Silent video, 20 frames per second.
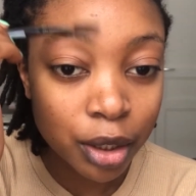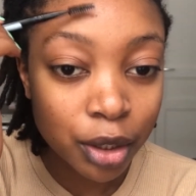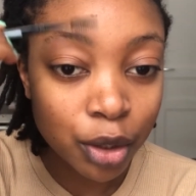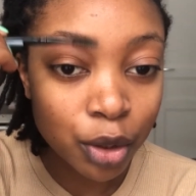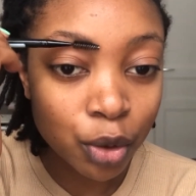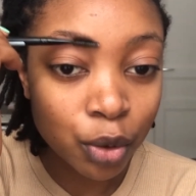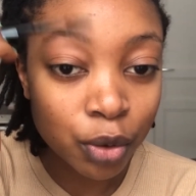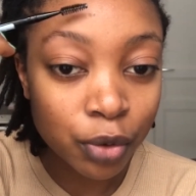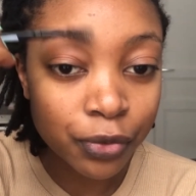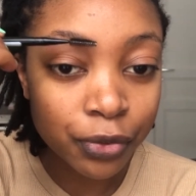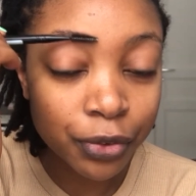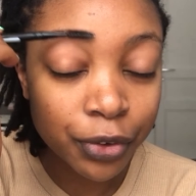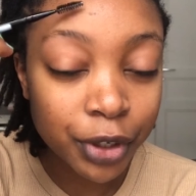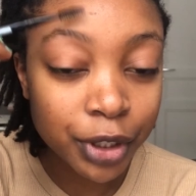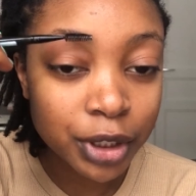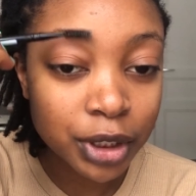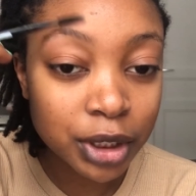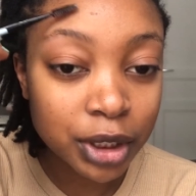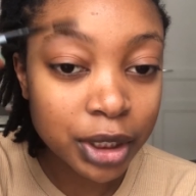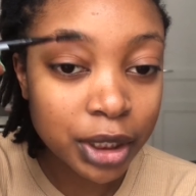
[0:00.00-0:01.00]
You'll
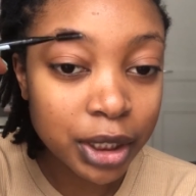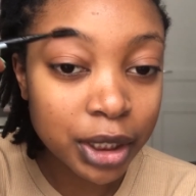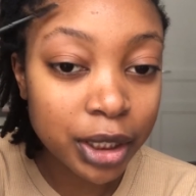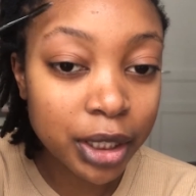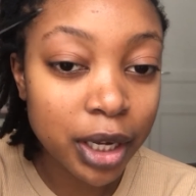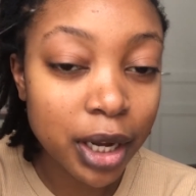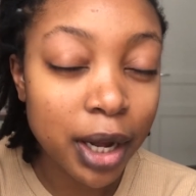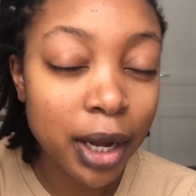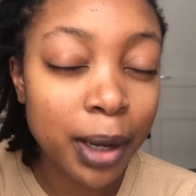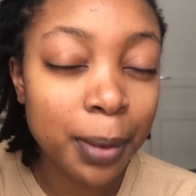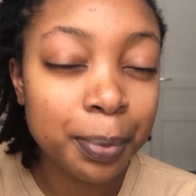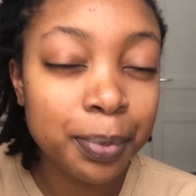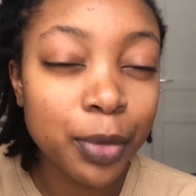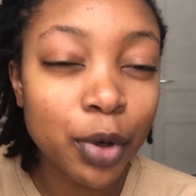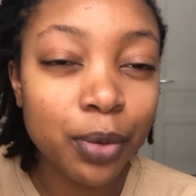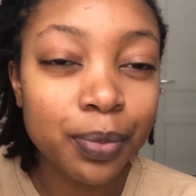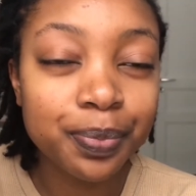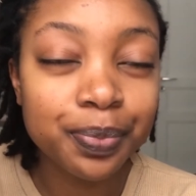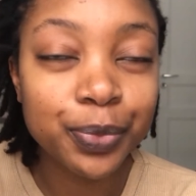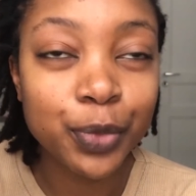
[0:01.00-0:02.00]
first need
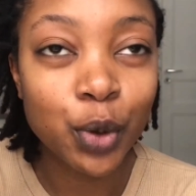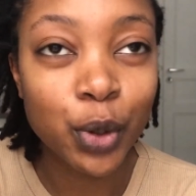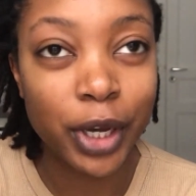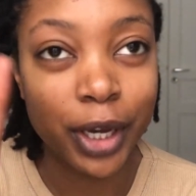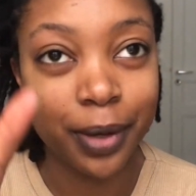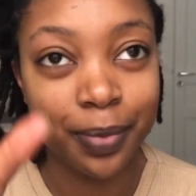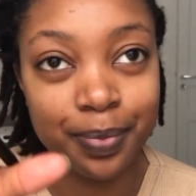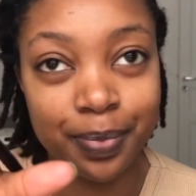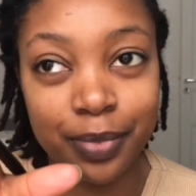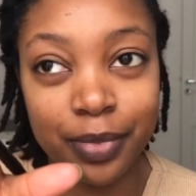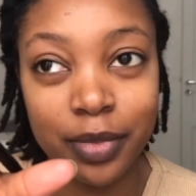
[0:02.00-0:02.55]
okay,